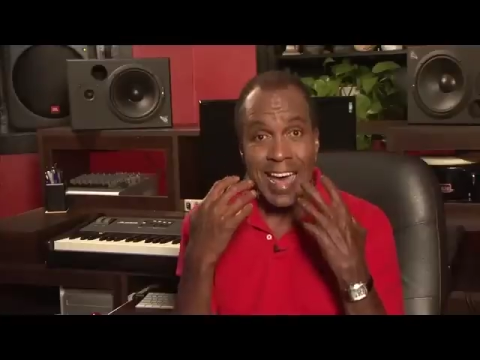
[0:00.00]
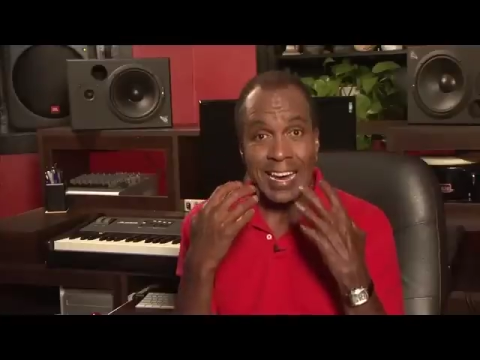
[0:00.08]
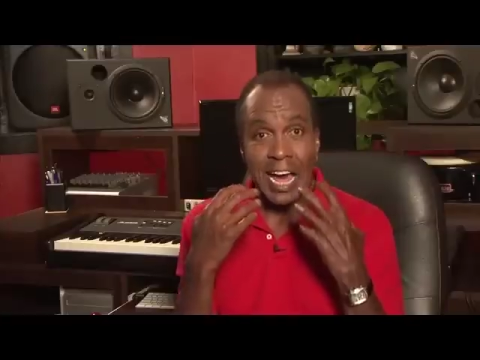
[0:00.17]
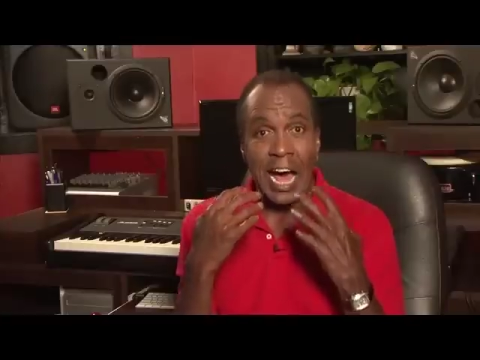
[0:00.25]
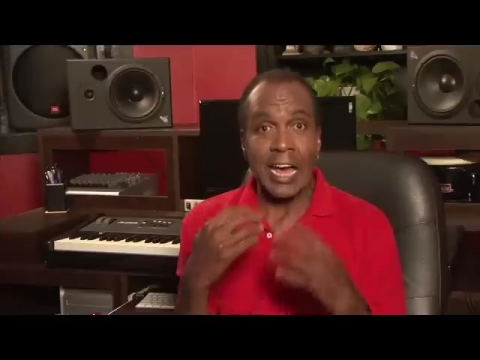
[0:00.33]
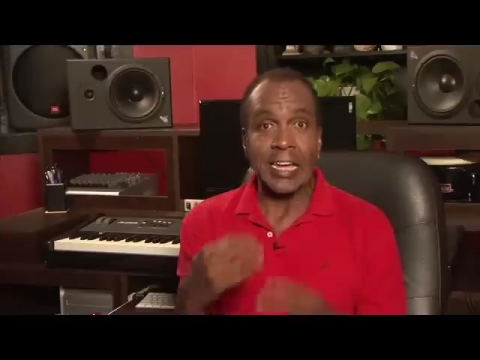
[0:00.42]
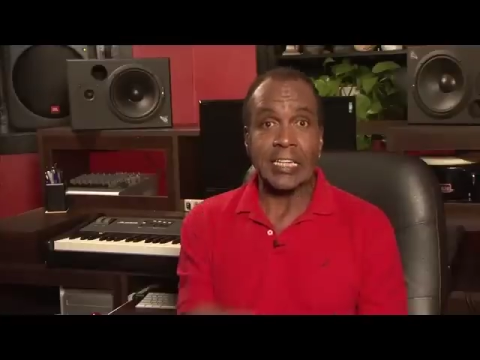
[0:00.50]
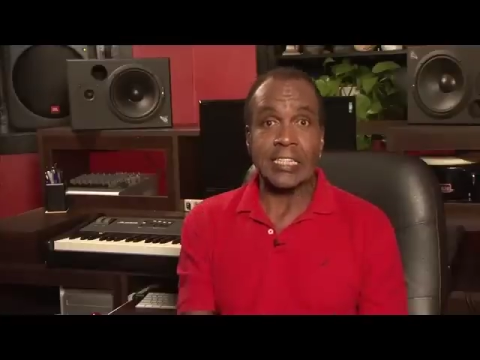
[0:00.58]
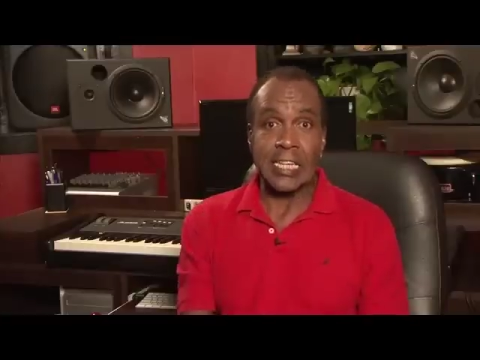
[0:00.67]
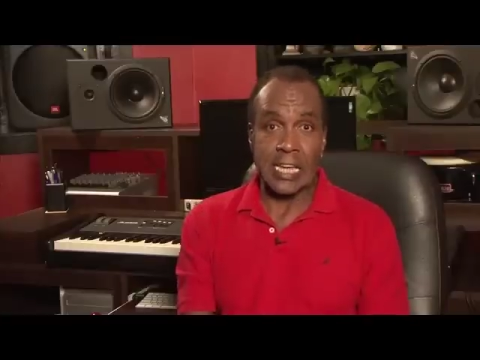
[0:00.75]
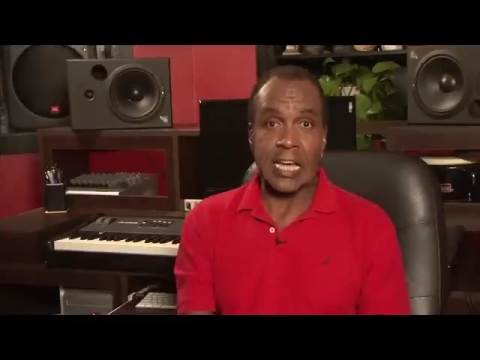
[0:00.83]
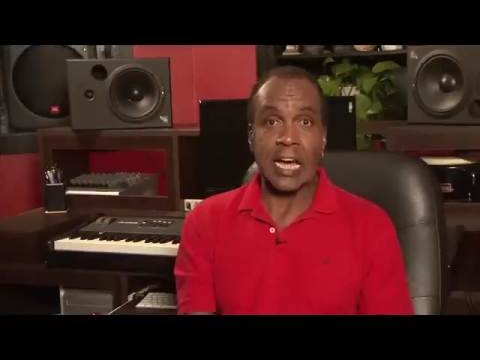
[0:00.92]
that
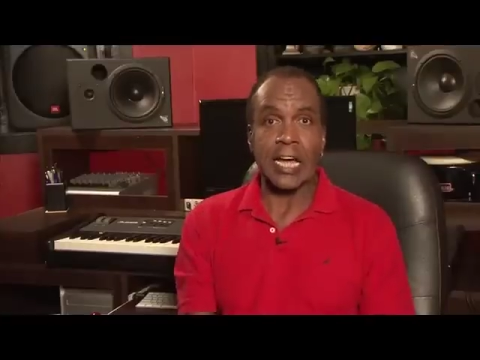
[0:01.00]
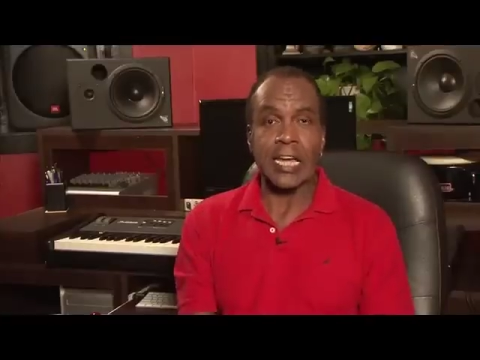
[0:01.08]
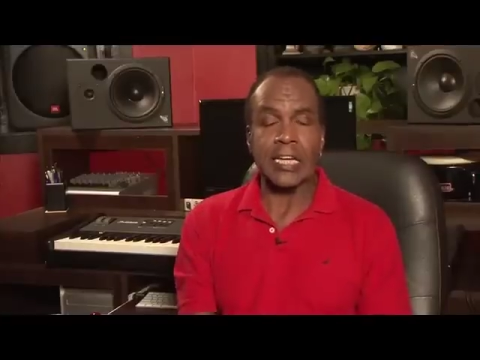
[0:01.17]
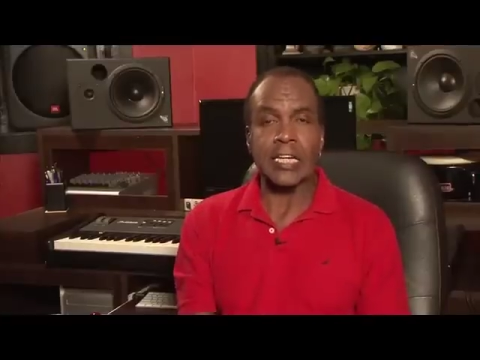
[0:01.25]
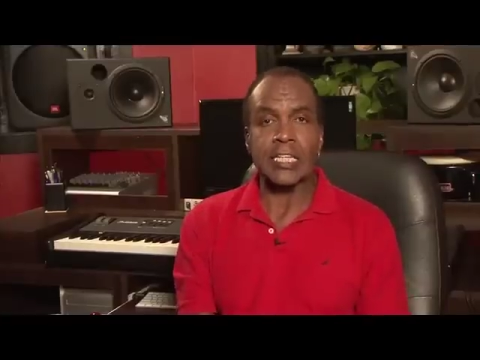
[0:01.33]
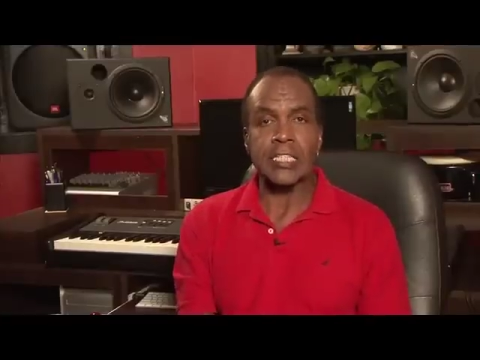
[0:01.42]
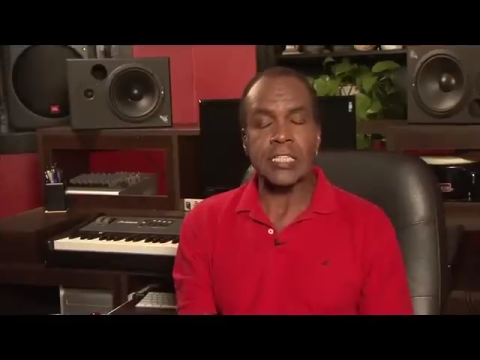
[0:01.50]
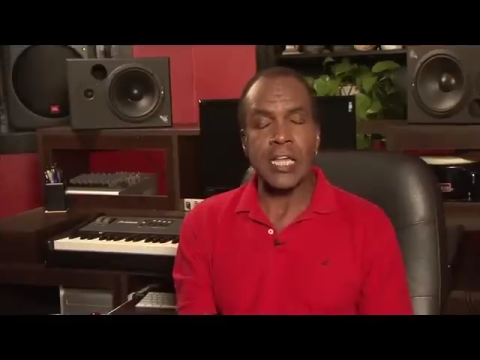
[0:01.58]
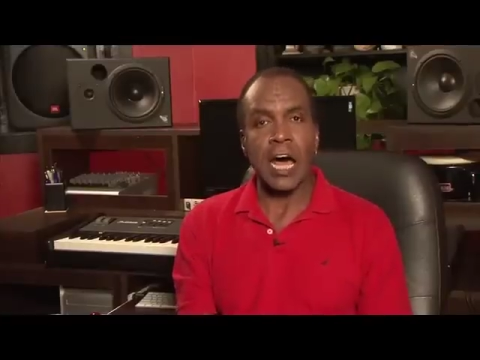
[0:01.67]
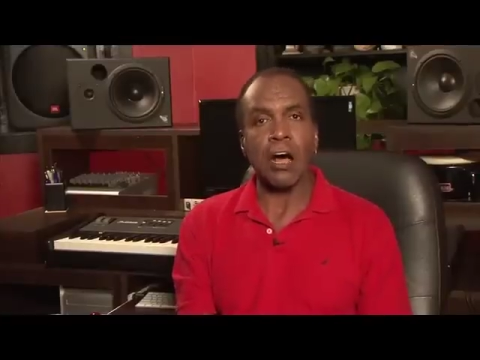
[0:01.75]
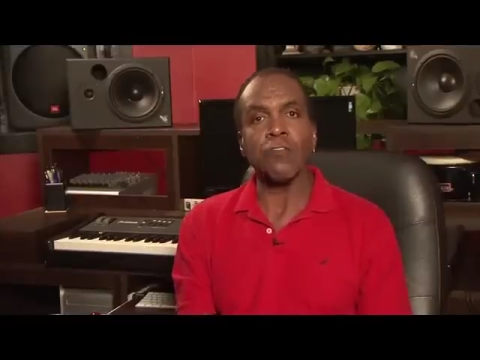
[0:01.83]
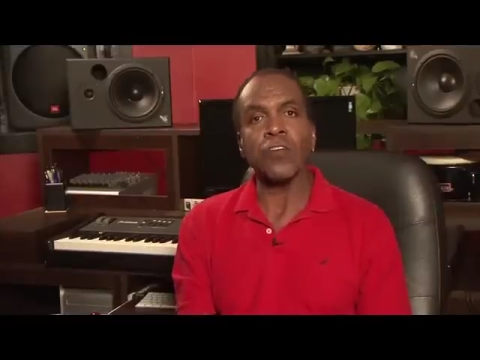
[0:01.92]
idea in
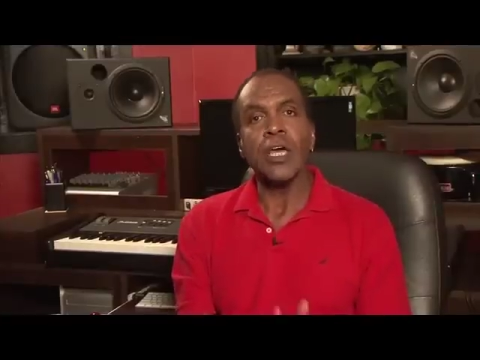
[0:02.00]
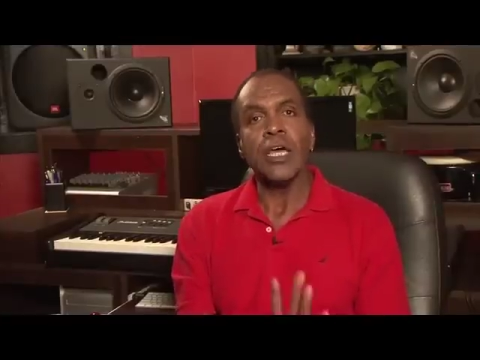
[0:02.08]
itself.